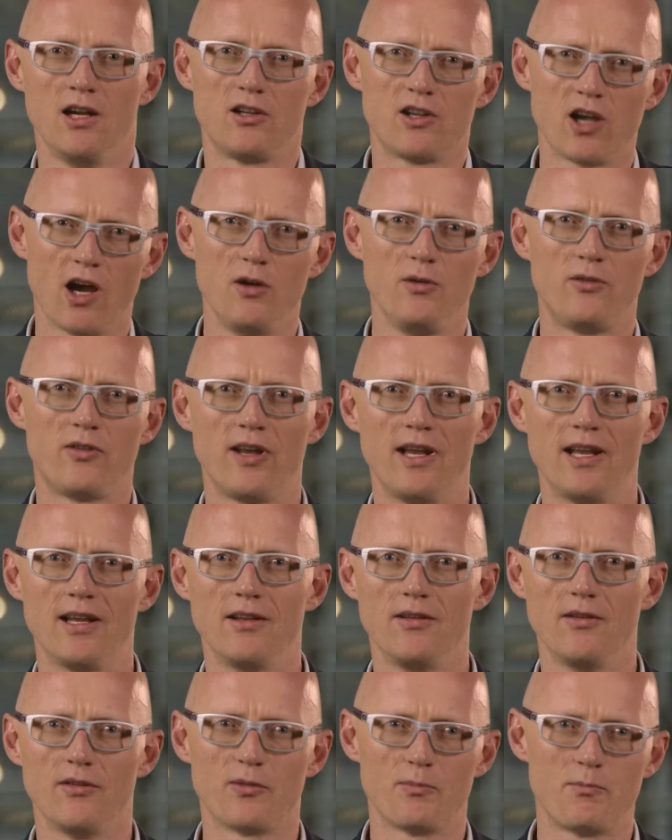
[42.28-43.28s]

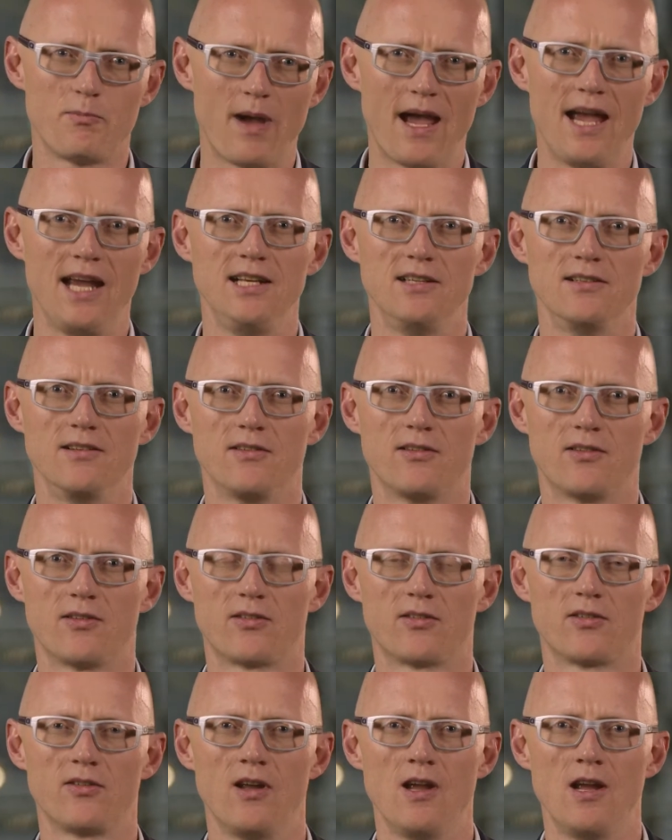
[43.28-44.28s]
Coatings,
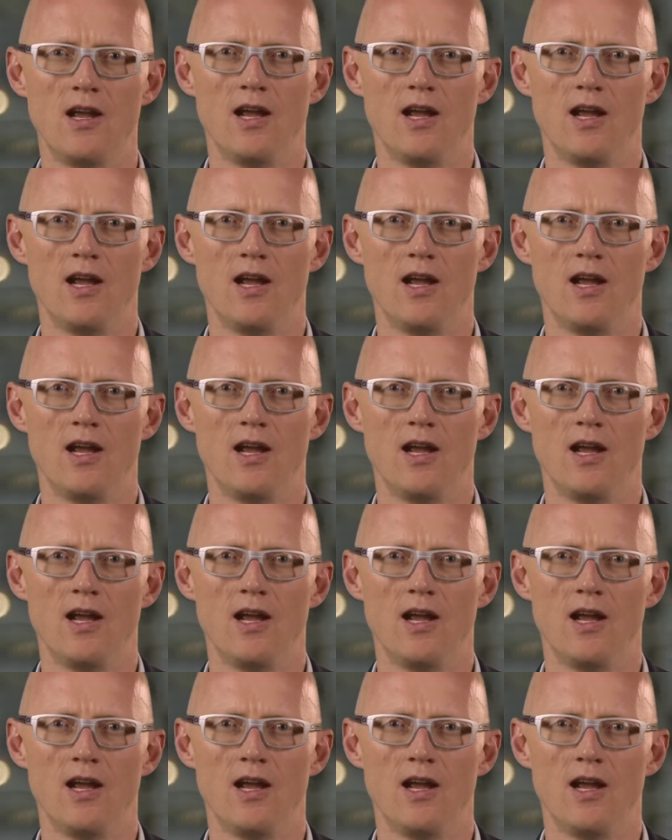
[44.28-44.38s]
paints,